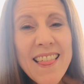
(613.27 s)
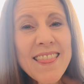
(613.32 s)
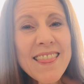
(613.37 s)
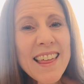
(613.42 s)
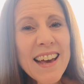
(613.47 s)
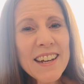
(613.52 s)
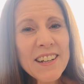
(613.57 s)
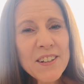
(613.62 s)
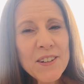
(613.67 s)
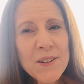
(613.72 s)

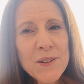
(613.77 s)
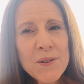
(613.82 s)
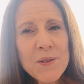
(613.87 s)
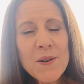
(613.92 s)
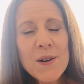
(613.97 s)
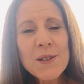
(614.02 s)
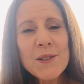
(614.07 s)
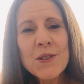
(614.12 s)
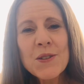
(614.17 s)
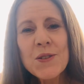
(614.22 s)
Thank you
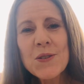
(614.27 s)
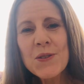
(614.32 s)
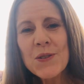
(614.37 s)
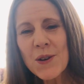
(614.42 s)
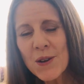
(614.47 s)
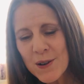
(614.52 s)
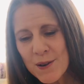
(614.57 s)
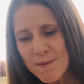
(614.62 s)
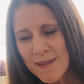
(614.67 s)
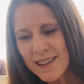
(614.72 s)

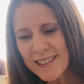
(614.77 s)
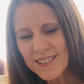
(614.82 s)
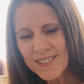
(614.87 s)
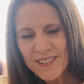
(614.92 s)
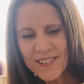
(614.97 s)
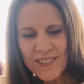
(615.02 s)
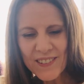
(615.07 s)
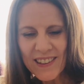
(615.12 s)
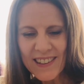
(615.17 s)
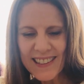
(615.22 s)
so much
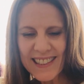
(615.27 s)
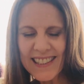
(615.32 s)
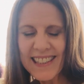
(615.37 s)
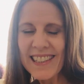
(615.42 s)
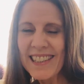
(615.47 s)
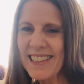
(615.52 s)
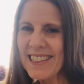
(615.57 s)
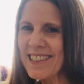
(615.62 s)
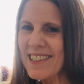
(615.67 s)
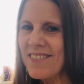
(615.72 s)
for
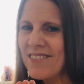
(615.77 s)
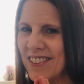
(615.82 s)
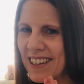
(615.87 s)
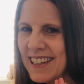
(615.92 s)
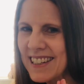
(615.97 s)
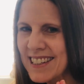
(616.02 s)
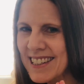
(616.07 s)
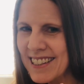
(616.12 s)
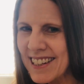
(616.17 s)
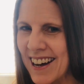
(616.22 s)
watching. Don't
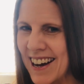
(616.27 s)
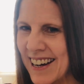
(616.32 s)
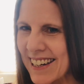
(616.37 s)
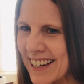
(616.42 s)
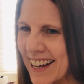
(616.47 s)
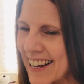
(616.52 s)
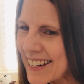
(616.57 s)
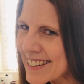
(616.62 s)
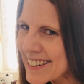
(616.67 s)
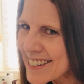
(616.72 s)
forget to like
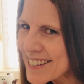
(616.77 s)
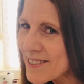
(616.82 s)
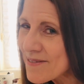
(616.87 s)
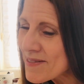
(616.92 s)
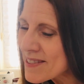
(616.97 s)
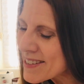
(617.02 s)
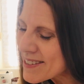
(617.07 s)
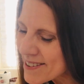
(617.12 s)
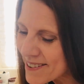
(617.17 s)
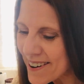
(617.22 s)
and
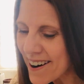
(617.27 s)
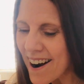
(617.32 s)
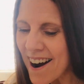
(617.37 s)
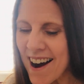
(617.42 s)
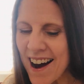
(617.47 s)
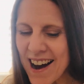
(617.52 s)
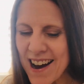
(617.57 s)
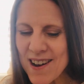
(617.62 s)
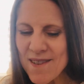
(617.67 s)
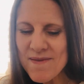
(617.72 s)
subscribe
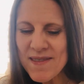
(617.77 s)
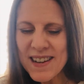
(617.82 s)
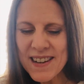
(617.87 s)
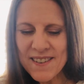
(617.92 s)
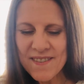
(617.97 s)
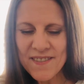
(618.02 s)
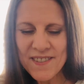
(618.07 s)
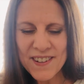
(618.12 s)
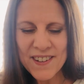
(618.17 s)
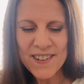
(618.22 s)

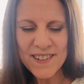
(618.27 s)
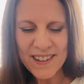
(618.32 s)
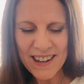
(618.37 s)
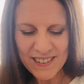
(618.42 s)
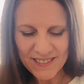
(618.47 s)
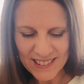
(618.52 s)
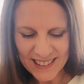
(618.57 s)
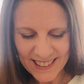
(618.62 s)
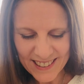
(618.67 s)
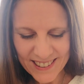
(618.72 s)
if you
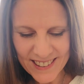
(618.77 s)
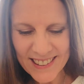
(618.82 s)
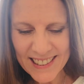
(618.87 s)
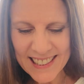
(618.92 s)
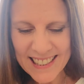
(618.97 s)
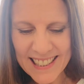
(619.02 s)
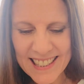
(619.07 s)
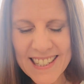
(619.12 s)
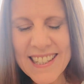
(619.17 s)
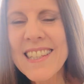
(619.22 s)
have
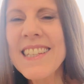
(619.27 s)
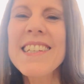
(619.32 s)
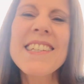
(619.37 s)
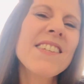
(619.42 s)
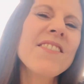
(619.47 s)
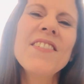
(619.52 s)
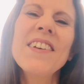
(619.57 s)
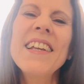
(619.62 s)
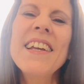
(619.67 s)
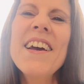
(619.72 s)
enjoyed this
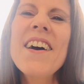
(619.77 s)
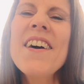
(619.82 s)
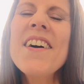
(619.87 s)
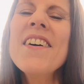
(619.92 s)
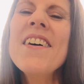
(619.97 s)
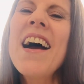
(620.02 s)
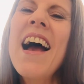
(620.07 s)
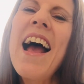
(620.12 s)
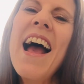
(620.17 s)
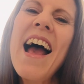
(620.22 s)

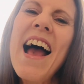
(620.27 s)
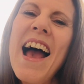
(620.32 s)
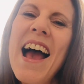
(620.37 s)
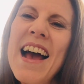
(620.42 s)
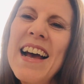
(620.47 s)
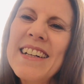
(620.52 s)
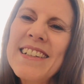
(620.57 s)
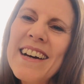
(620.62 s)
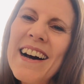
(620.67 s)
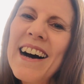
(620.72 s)
video,
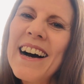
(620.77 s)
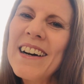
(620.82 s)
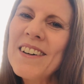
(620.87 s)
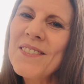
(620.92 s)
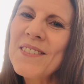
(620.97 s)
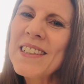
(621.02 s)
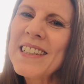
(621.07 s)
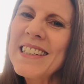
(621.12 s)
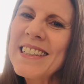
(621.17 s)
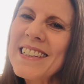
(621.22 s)
and I
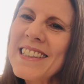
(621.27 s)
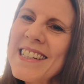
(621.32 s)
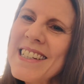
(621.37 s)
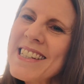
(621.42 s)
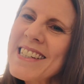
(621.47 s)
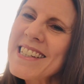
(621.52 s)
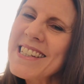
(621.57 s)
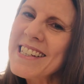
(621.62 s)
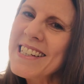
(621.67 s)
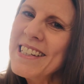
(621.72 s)
will
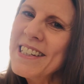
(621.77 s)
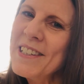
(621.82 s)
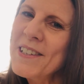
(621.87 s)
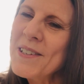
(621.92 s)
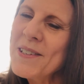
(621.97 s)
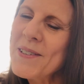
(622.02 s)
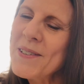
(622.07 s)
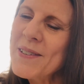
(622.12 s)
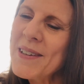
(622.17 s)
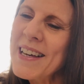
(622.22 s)
see
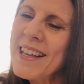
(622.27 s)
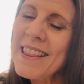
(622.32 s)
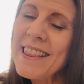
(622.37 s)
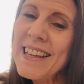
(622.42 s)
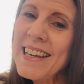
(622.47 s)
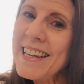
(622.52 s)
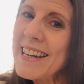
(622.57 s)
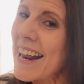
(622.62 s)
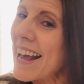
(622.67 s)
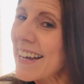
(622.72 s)
you in
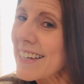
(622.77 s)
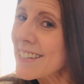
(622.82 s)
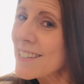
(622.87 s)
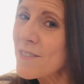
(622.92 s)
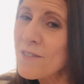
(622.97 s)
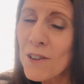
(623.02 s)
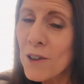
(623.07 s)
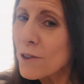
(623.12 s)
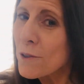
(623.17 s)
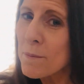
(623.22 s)
the next
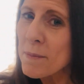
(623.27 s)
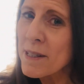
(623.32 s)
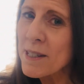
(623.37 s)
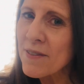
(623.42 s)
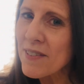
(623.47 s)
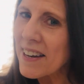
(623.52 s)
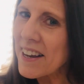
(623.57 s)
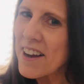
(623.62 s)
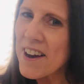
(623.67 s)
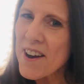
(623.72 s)
Vlogmas
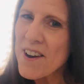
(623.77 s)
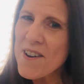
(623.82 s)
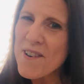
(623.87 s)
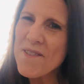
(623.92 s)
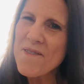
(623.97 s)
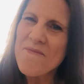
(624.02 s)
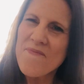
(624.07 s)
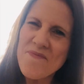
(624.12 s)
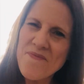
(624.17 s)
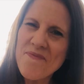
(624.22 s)
video.
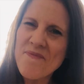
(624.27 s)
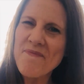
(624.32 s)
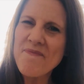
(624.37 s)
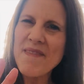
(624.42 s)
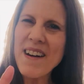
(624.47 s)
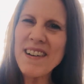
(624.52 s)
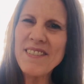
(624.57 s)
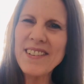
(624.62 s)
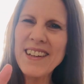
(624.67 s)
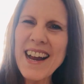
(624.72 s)

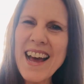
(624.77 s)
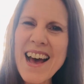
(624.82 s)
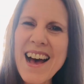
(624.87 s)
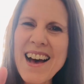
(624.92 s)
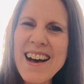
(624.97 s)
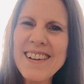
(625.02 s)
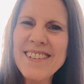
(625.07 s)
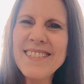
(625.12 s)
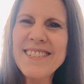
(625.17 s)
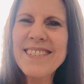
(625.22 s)
Bye for
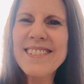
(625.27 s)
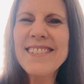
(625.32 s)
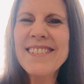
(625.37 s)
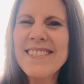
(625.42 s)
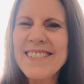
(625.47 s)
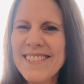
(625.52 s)
now.